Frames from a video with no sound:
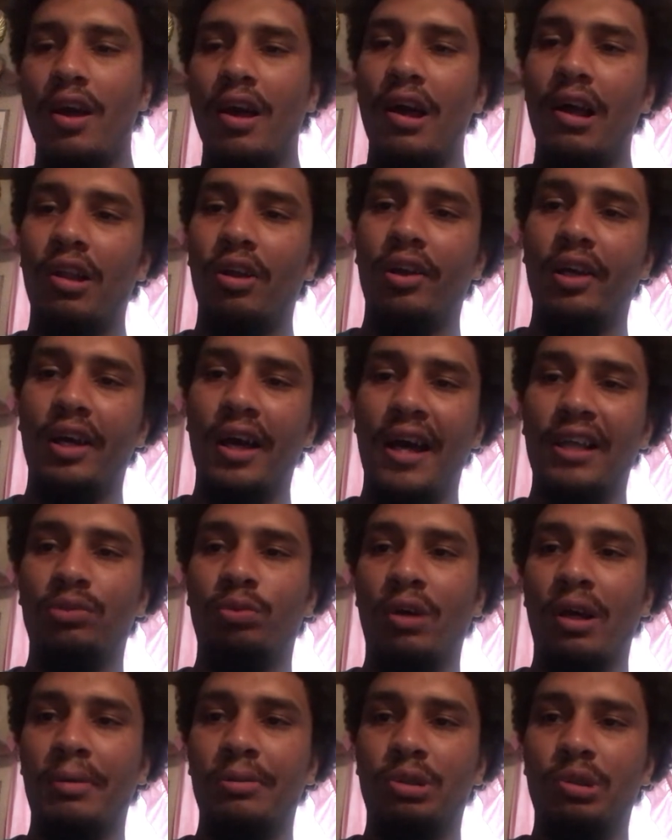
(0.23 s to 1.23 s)
hello guys
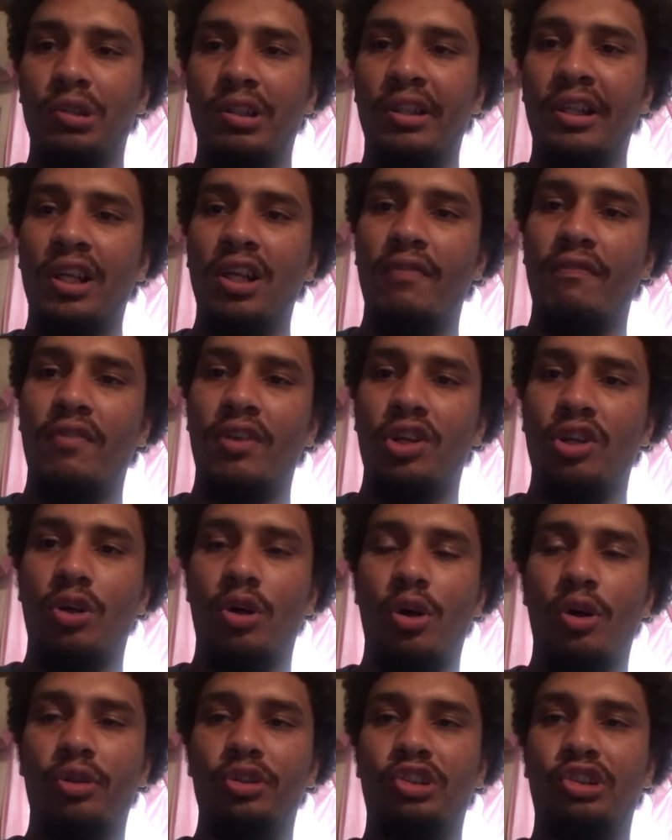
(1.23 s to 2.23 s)
welcome to another video
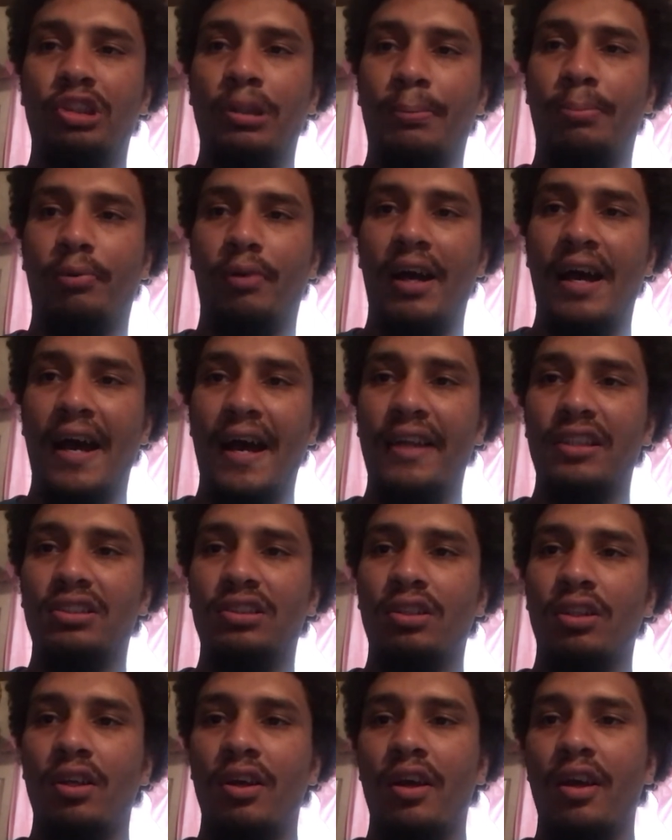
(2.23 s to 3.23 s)
on Tryp rides
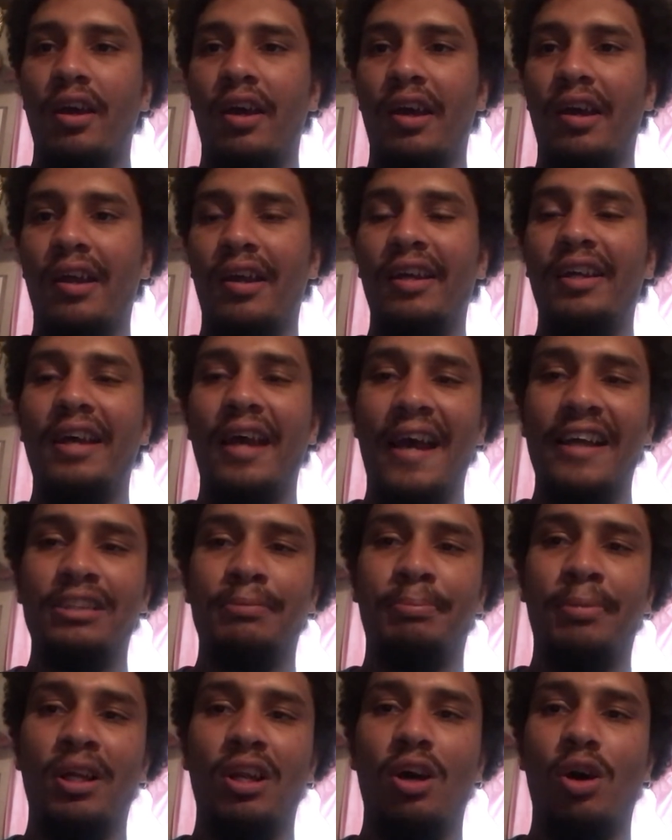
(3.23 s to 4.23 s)
and it has
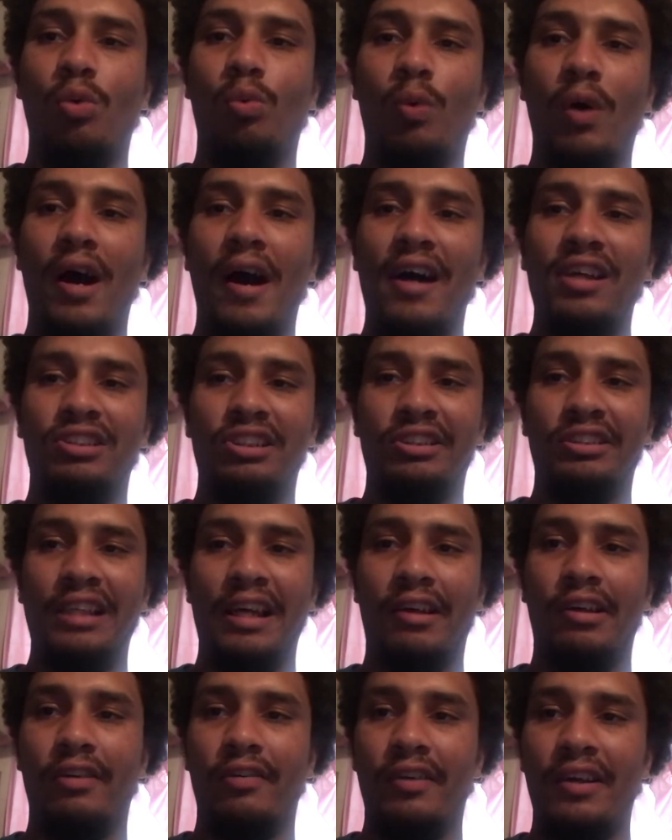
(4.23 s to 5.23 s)
been a while since i
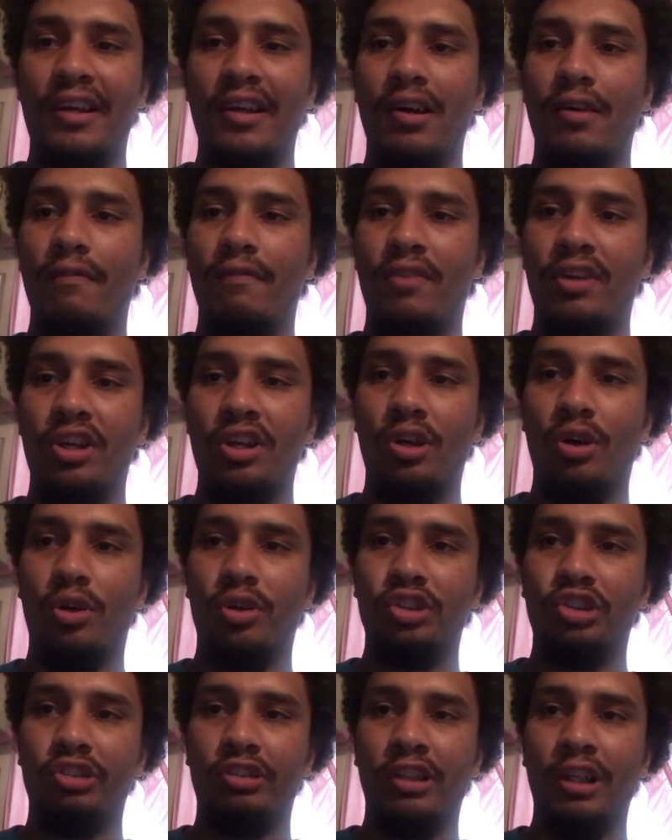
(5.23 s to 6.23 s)
created a video on
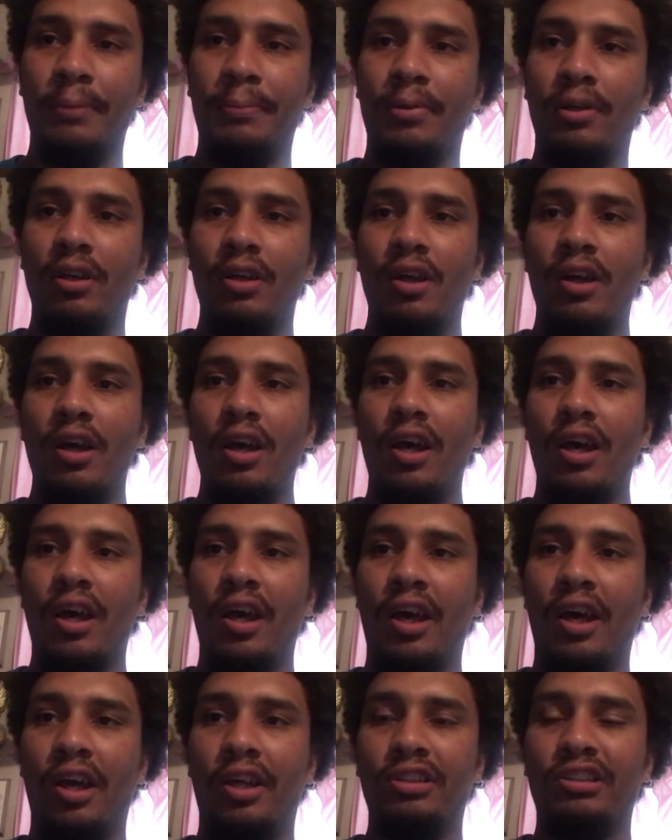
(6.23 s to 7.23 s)
Tryp
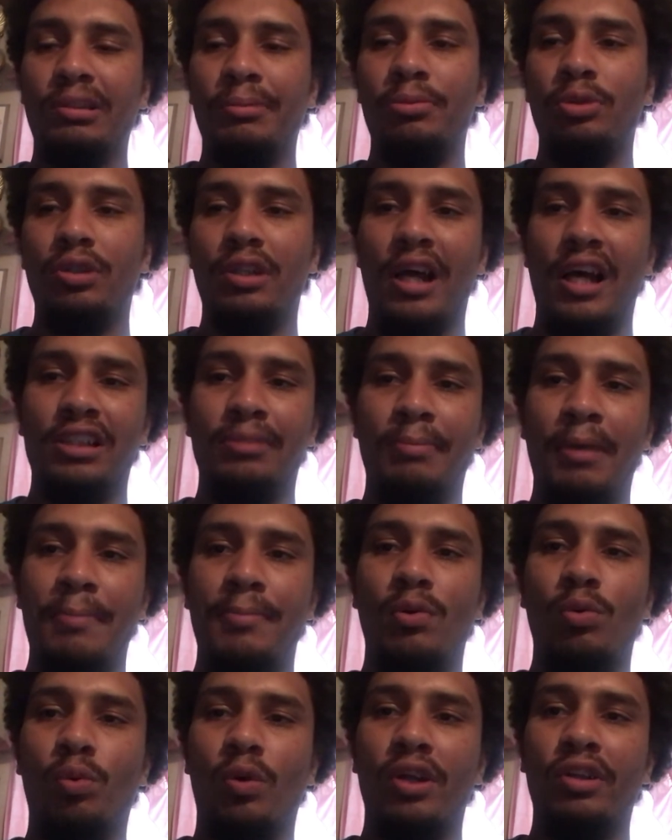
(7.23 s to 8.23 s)
and some of you guys may be
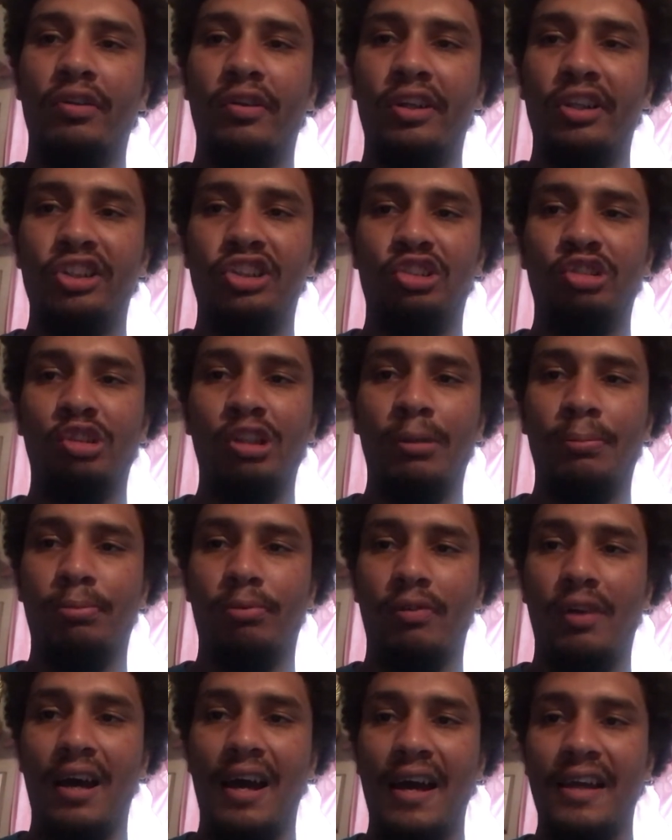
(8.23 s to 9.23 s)
wondering is Tryp
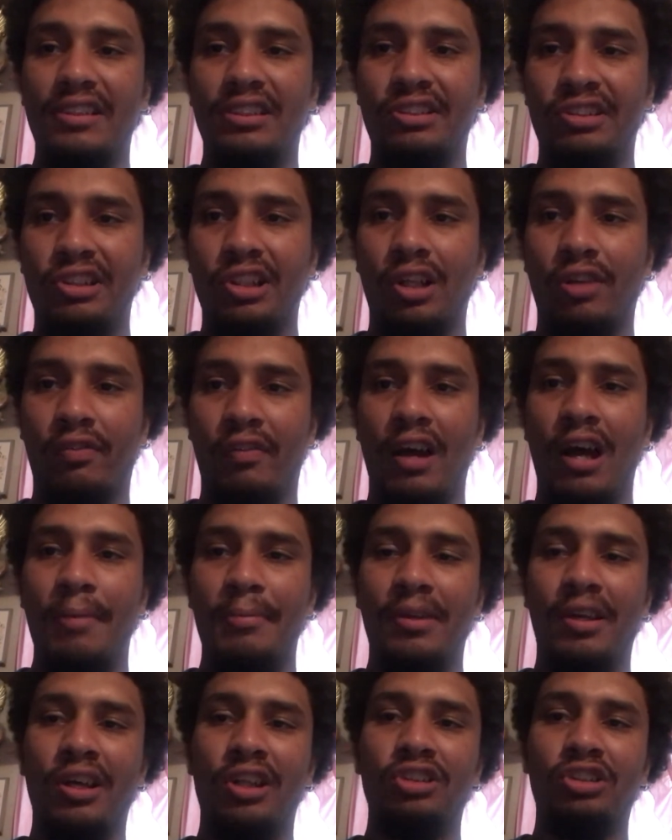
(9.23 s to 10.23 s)
rides still around
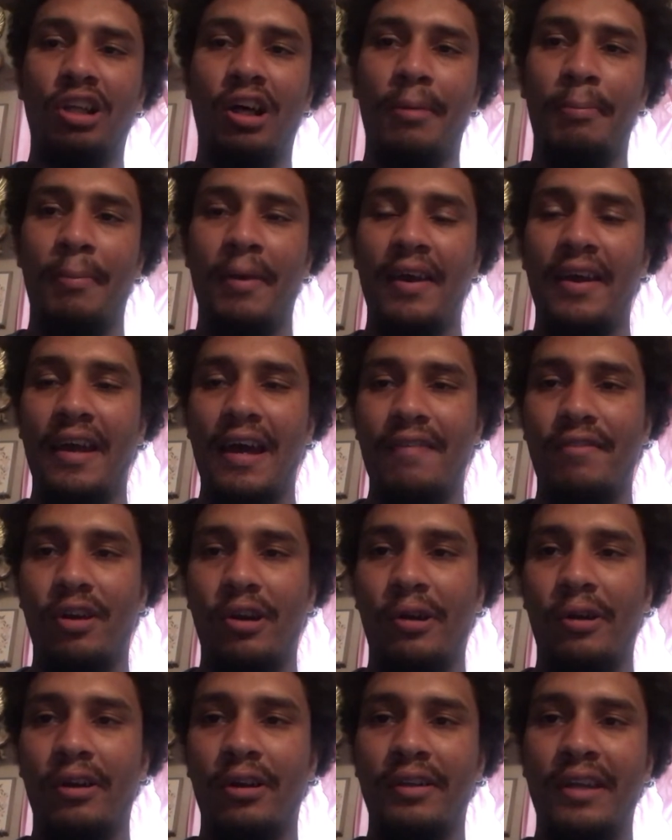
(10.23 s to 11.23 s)
because y'all may have
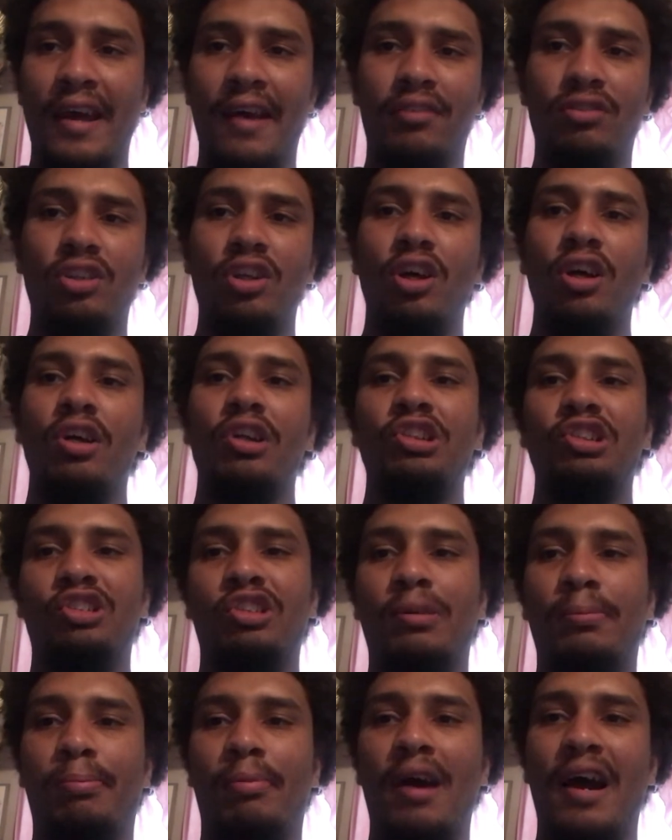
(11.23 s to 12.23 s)
heard that
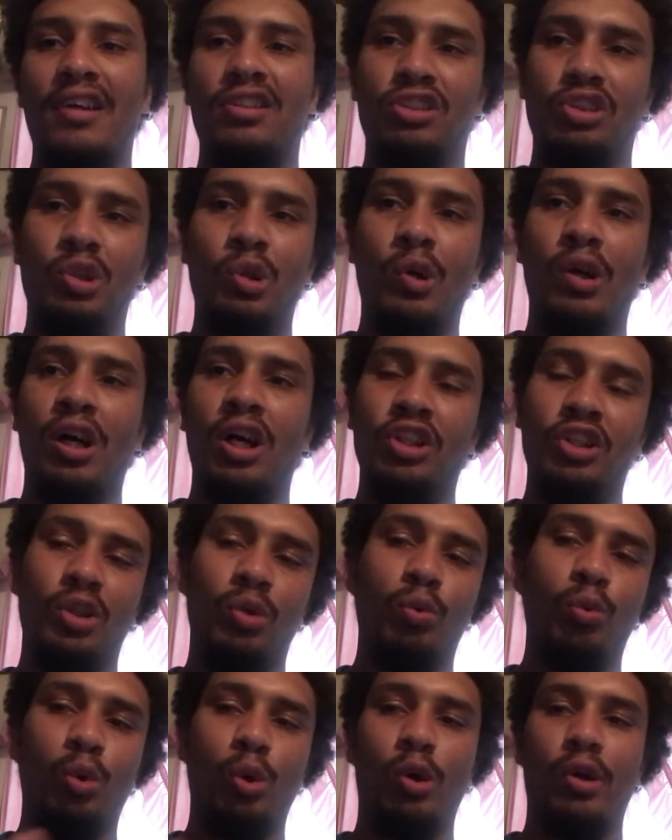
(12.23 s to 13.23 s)
Tryp rides is going under the
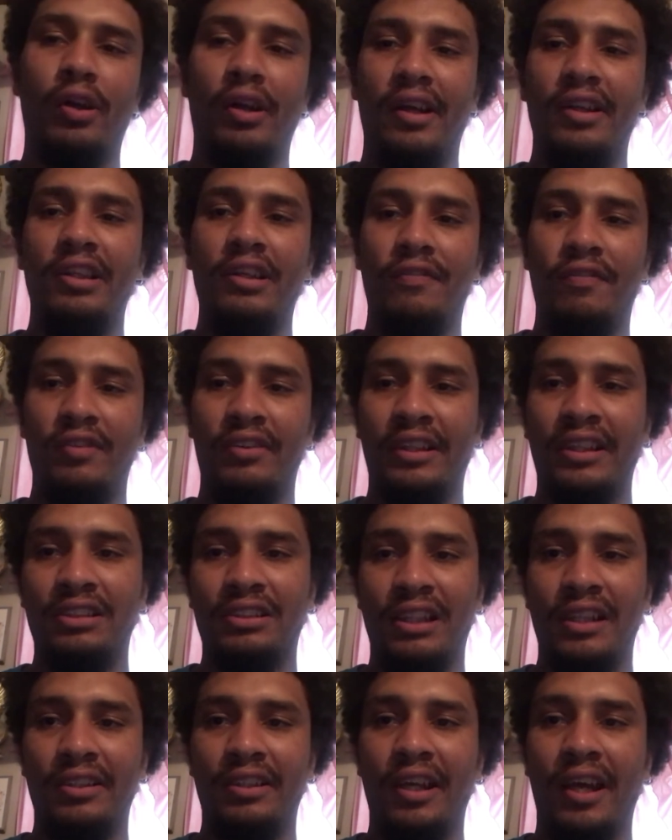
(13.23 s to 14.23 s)
water and different things
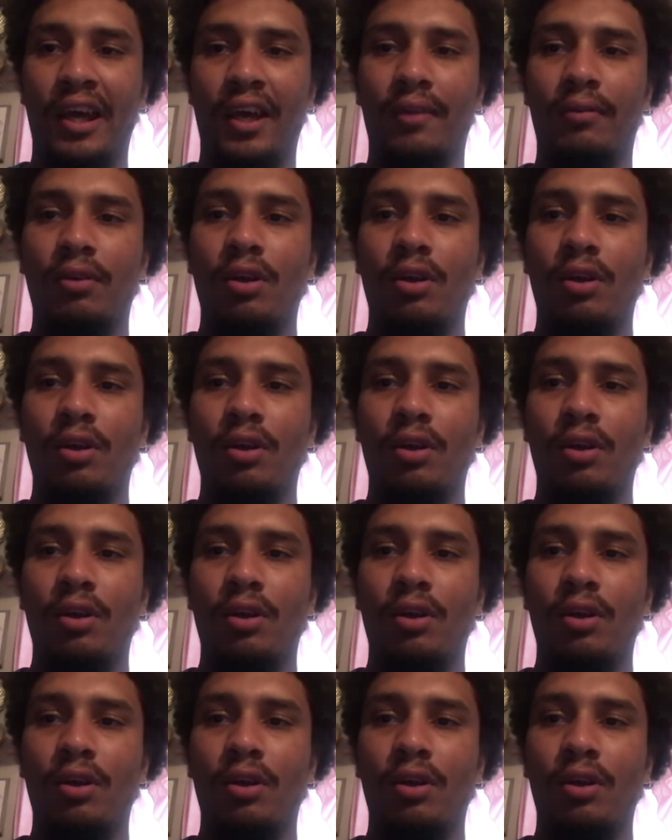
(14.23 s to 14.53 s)
like that